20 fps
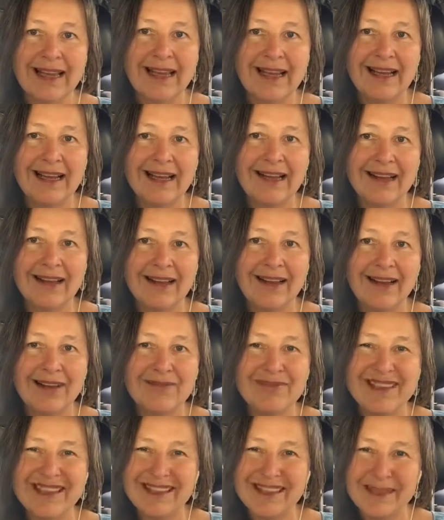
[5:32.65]
I
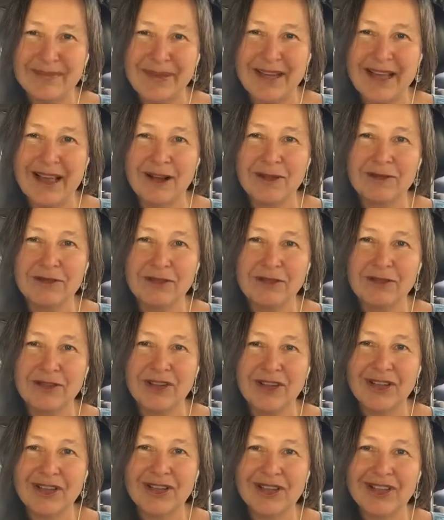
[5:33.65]
hope this has been helpful for
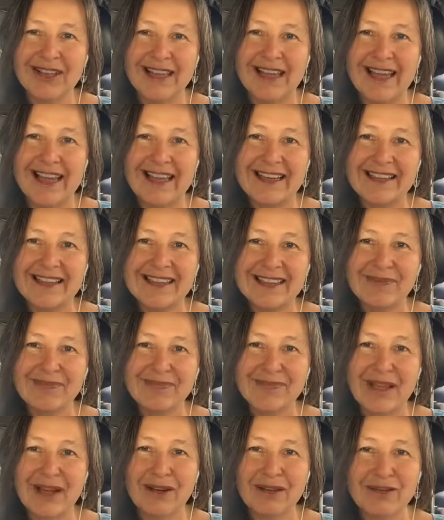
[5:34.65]
you, and
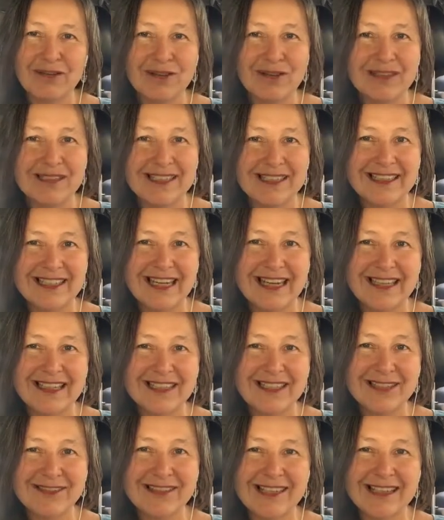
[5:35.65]
I look forward to chatting
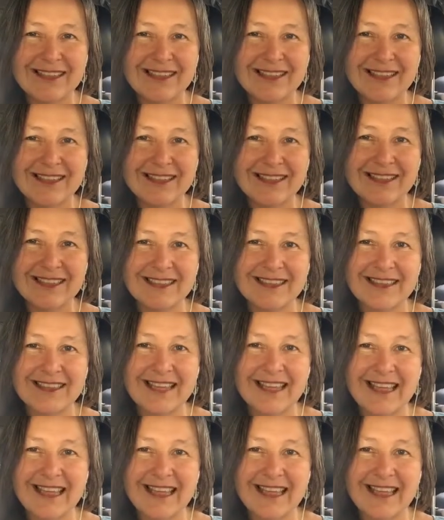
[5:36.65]
to you again soon.